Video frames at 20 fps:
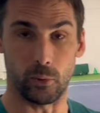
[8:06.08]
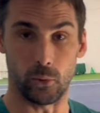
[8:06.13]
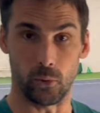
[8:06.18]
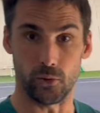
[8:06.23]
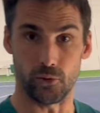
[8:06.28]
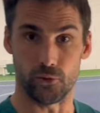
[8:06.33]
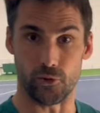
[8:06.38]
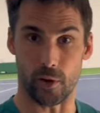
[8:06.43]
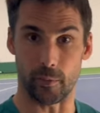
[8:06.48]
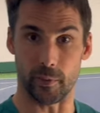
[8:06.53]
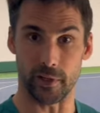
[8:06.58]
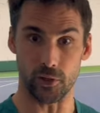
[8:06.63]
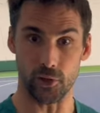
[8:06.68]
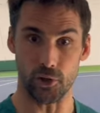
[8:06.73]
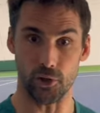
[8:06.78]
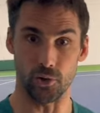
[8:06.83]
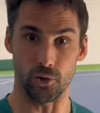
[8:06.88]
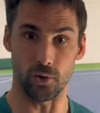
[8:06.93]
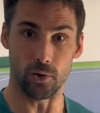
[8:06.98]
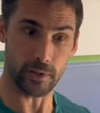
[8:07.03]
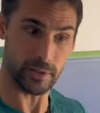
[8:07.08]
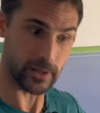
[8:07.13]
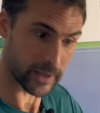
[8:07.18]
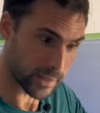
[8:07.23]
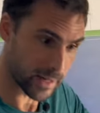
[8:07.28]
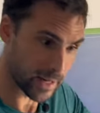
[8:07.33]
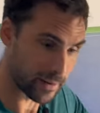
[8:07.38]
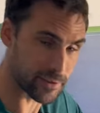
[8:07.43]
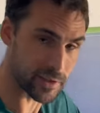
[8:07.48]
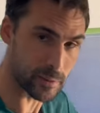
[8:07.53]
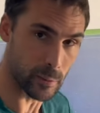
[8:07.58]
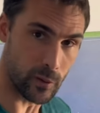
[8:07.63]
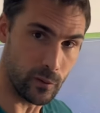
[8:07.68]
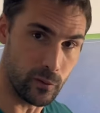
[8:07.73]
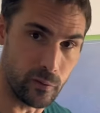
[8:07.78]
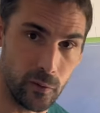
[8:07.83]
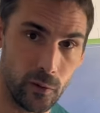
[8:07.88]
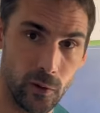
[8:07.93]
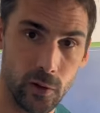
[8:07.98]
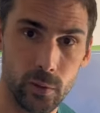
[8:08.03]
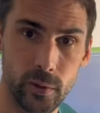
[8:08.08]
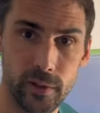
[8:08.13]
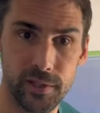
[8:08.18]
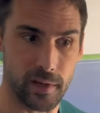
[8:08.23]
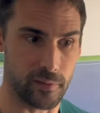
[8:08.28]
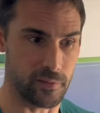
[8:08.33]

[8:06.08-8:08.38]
ball's dropping short, you're going to have to move forwards.